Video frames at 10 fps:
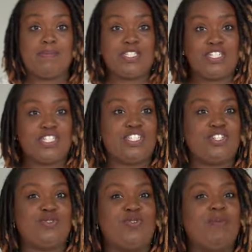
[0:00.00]
much
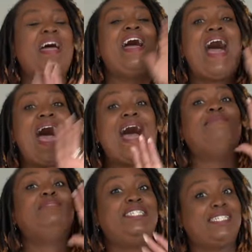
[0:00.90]
attention to them.
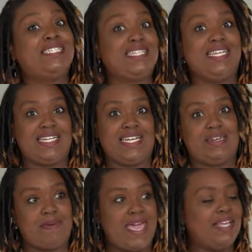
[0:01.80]
I'm just getting
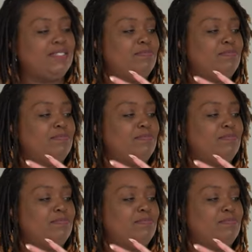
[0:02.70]
into bags.